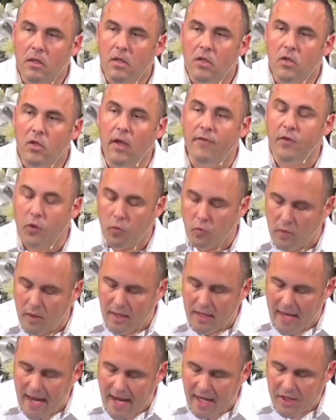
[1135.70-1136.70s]
You have to
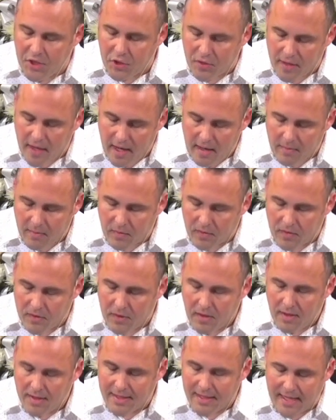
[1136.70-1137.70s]
really hate your
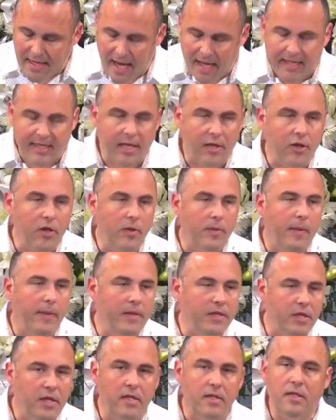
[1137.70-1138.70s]
neighbors to not tell them
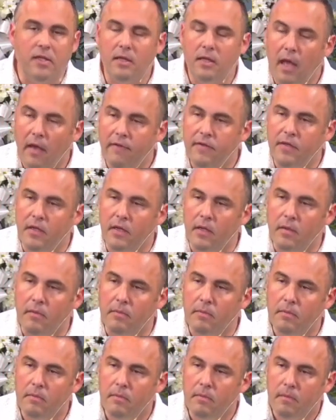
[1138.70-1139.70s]
that Jesus loves them.
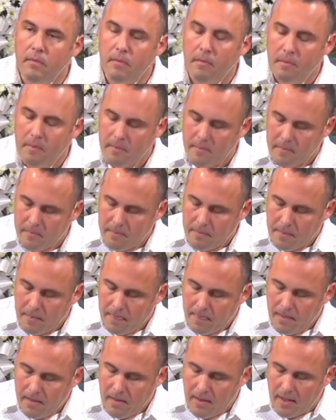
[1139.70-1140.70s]

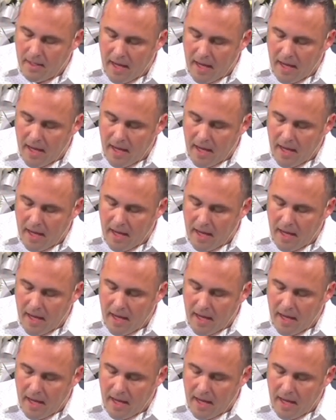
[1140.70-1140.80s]
In